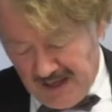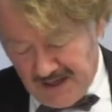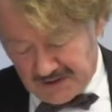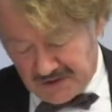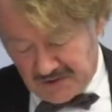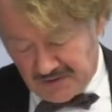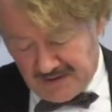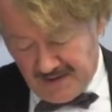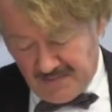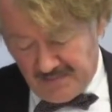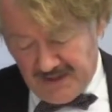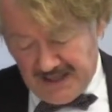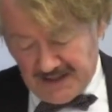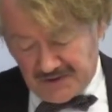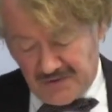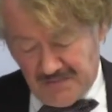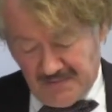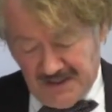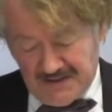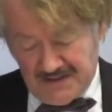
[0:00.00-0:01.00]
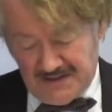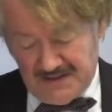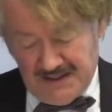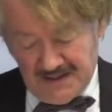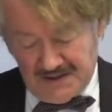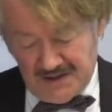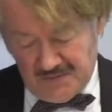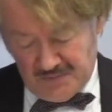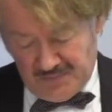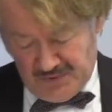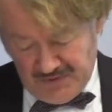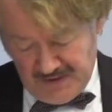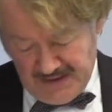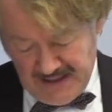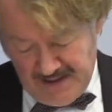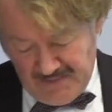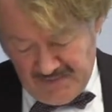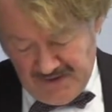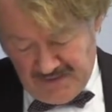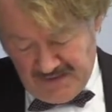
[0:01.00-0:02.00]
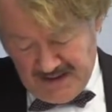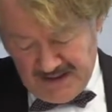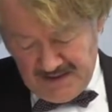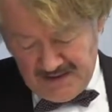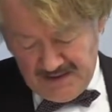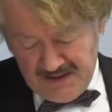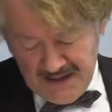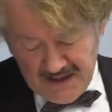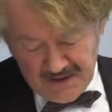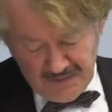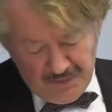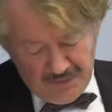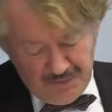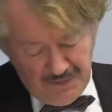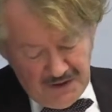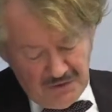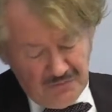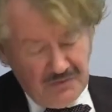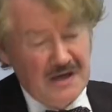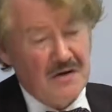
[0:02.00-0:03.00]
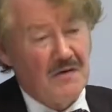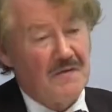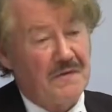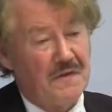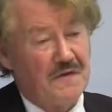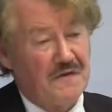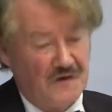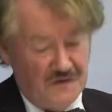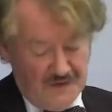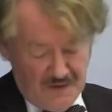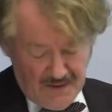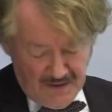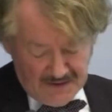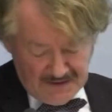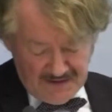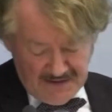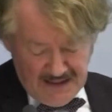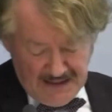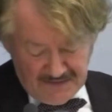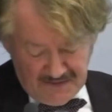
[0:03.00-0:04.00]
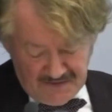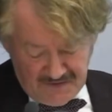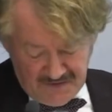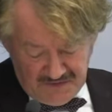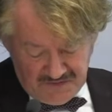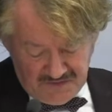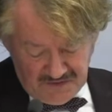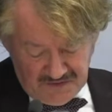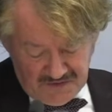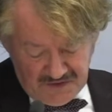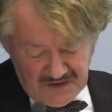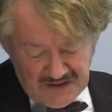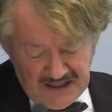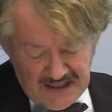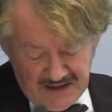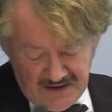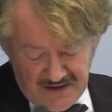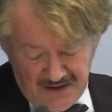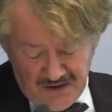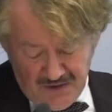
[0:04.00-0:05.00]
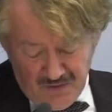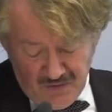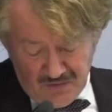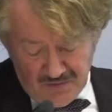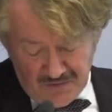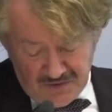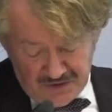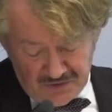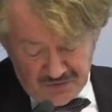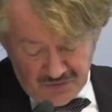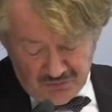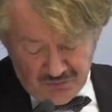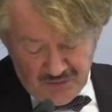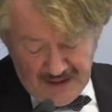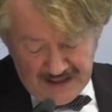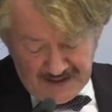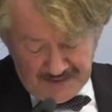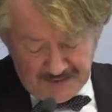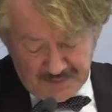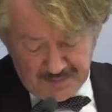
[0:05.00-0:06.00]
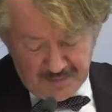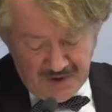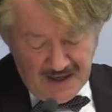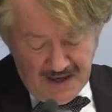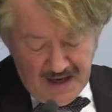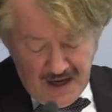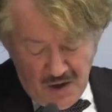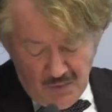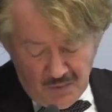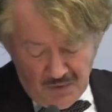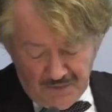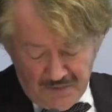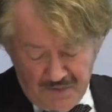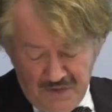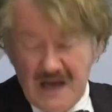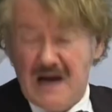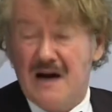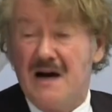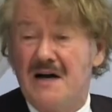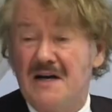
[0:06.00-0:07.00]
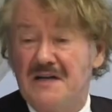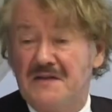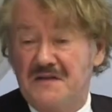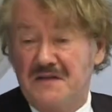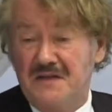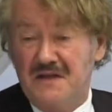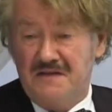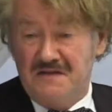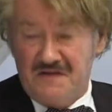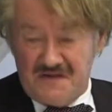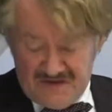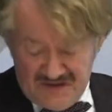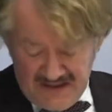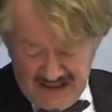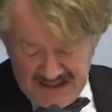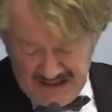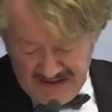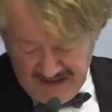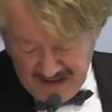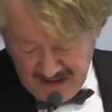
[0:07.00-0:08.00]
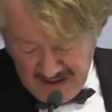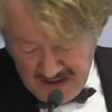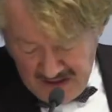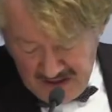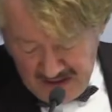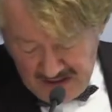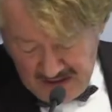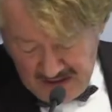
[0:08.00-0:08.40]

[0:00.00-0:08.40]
now like to come back to my starting point, namely that a legal theory of the senses is needed in order to grasp what the eyes can see,